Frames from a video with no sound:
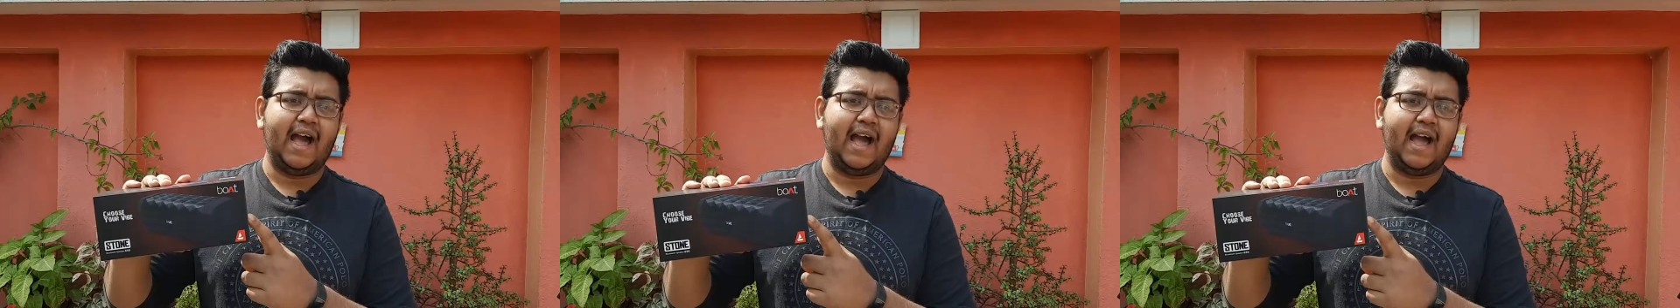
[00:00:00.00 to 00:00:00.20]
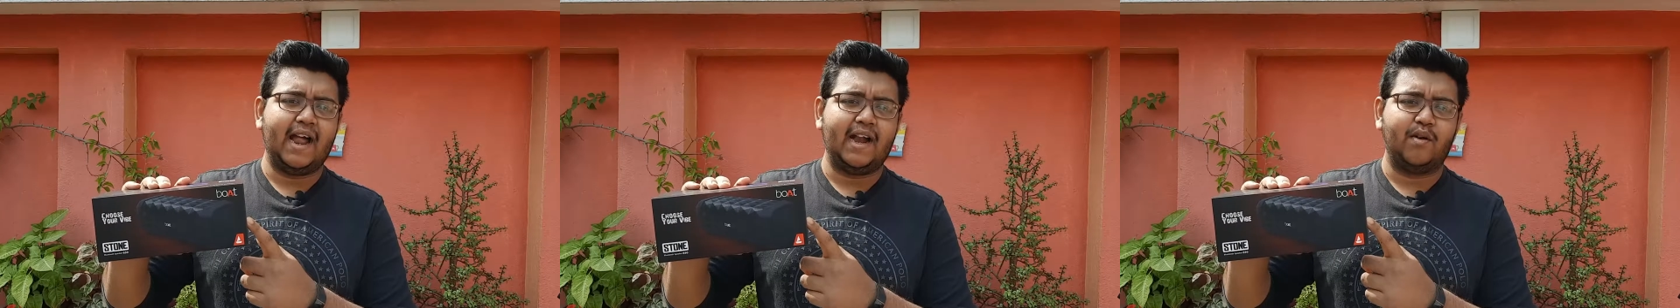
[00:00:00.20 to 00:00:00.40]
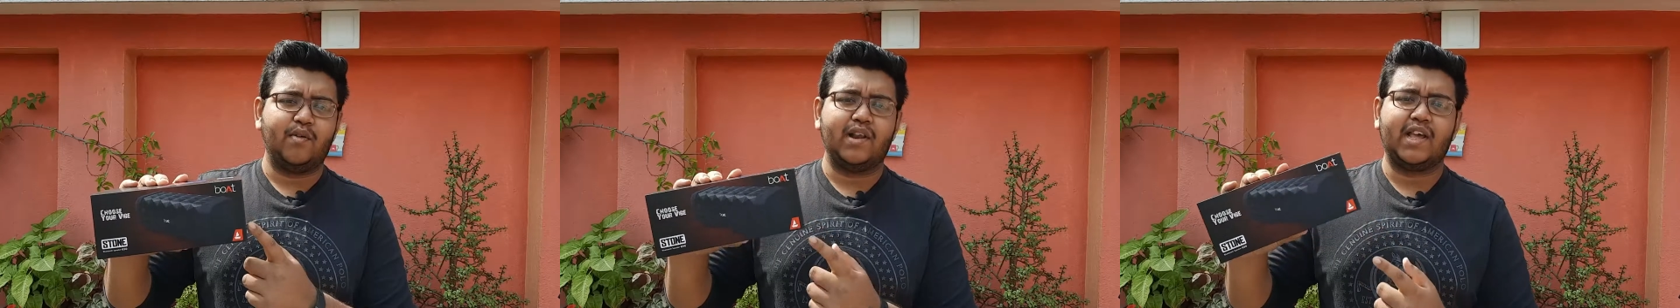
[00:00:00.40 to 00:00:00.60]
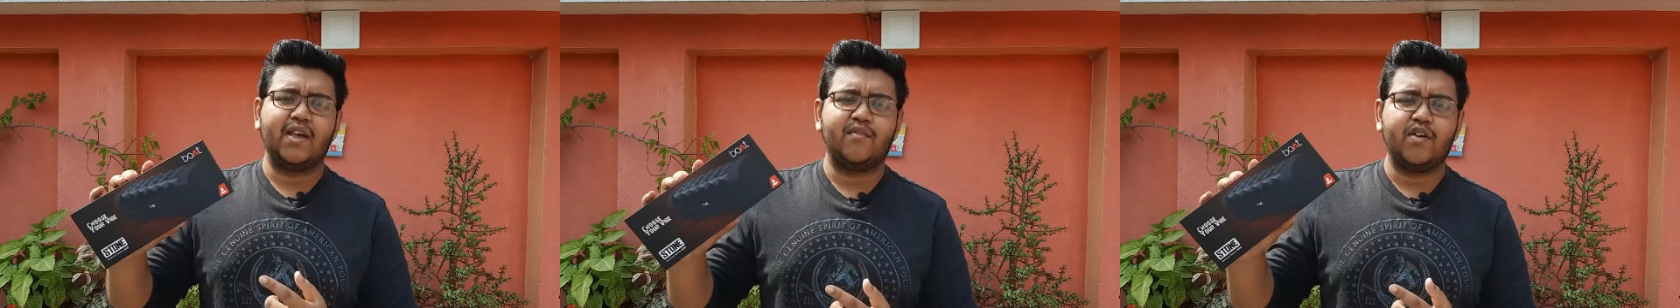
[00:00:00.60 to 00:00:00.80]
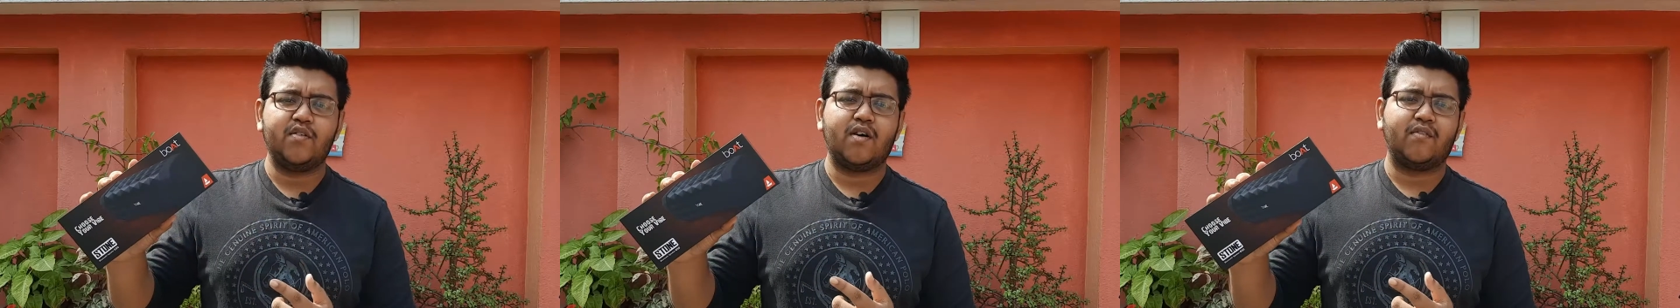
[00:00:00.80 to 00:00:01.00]
and will
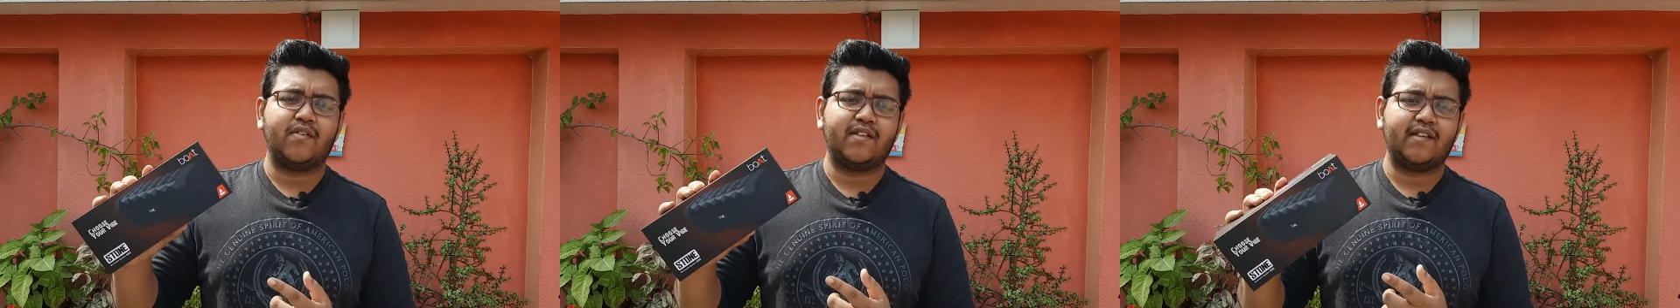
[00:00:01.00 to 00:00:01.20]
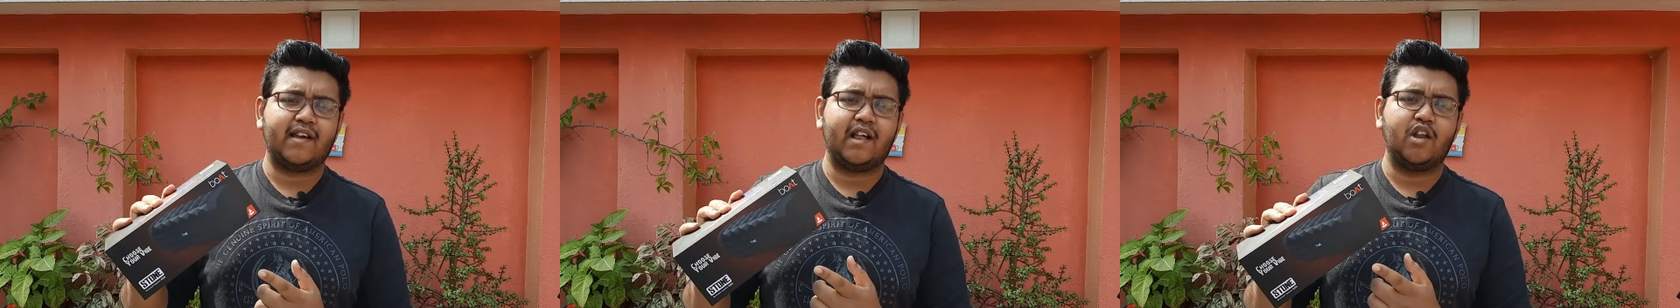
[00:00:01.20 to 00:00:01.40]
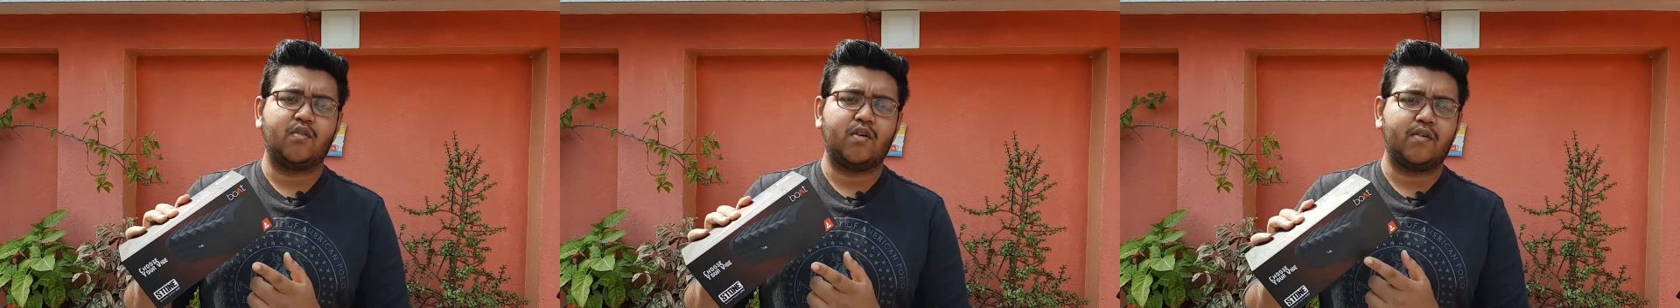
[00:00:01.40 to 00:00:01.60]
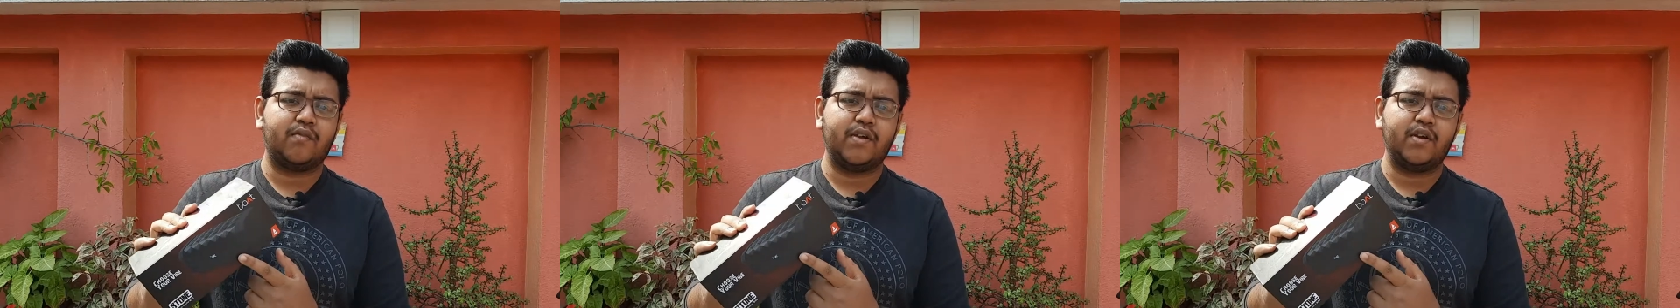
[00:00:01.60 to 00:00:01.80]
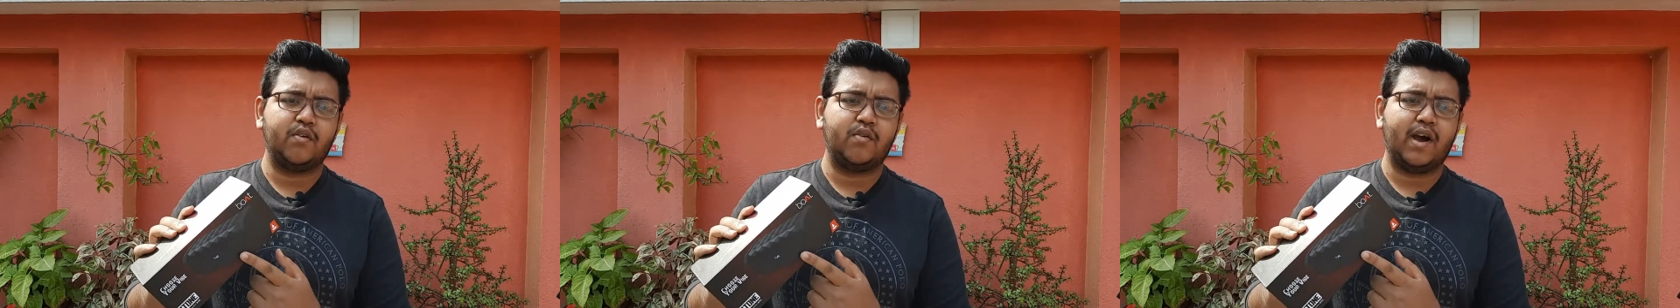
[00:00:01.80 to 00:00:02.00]
give you a physical
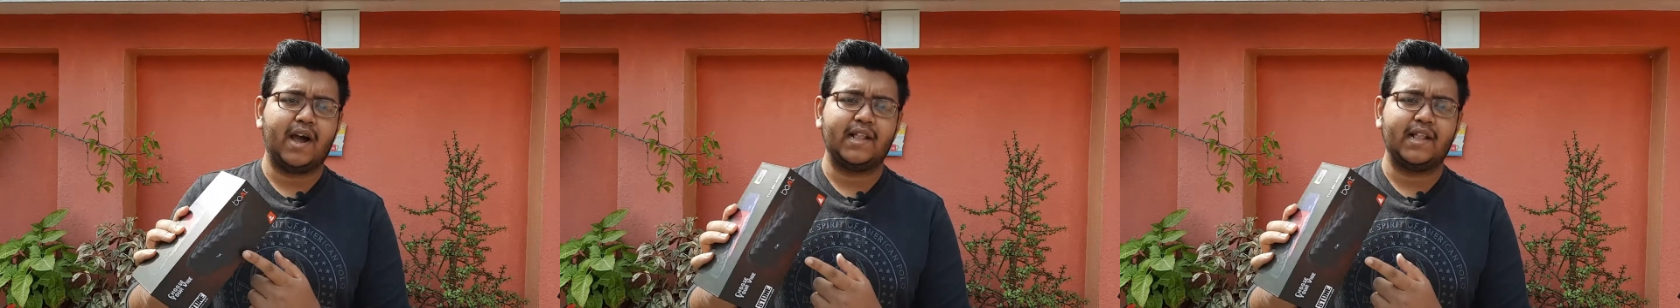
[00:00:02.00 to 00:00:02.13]
overview